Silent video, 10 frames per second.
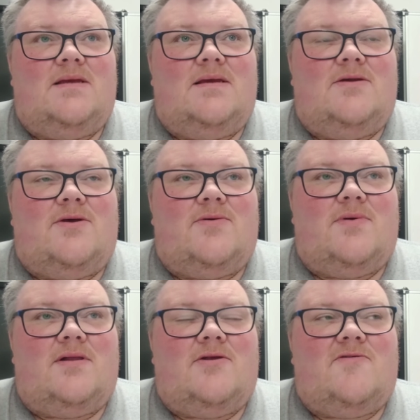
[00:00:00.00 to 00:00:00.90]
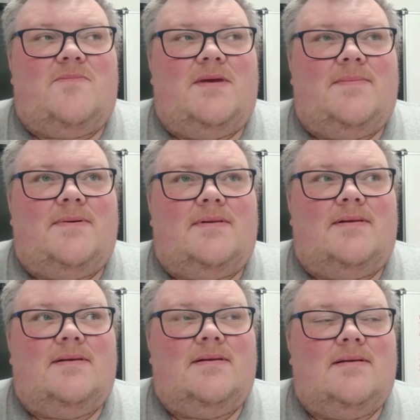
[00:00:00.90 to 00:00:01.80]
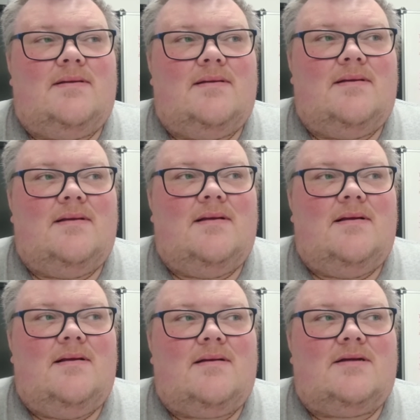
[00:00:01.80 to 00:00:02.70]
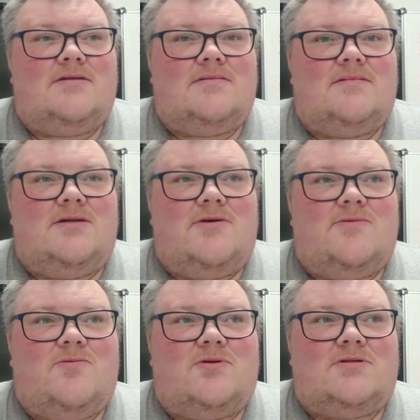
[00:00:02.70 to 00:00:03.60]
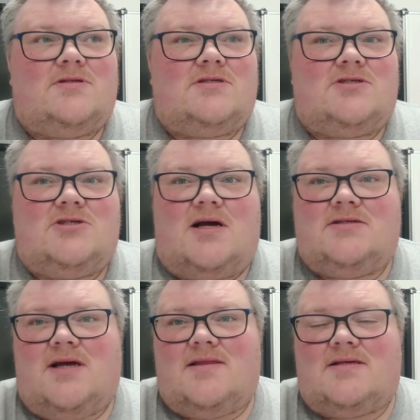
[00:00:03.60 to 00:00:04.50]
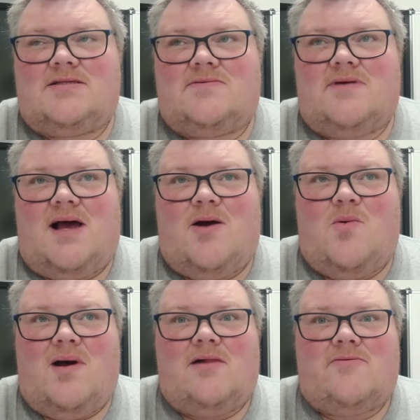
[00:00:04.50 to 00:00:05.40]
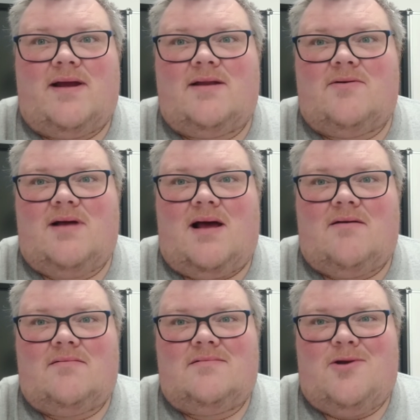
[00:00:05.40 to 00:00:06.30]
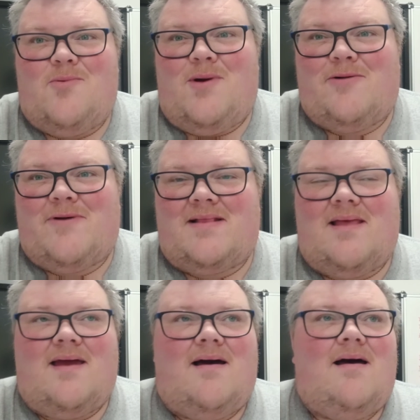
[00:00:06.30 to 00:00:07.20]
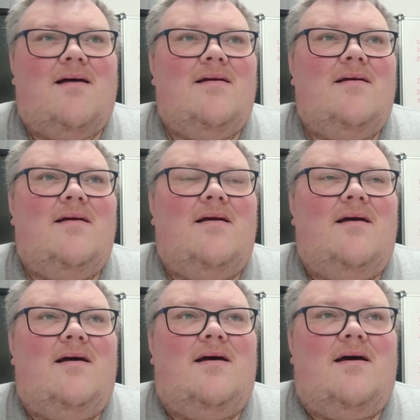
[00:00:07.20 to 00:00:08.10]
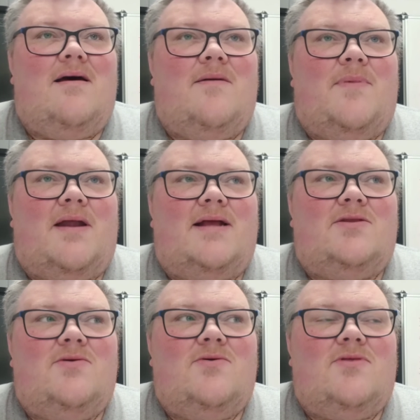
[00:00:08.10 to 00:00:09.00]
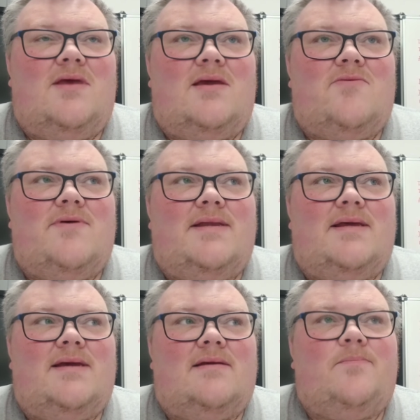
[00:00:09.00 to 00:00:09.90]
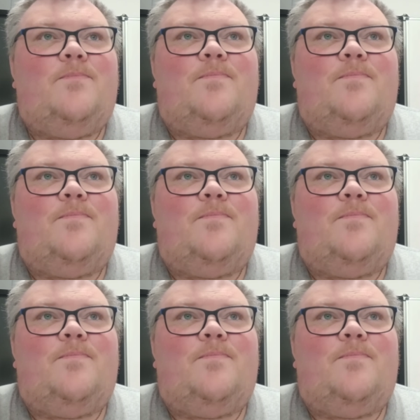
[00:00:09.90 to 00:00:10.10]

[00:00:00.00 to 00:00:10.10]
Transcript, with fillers: you know, a lot of people can, you know, want to just judge others for how well read or how not well read they are. But I do think reading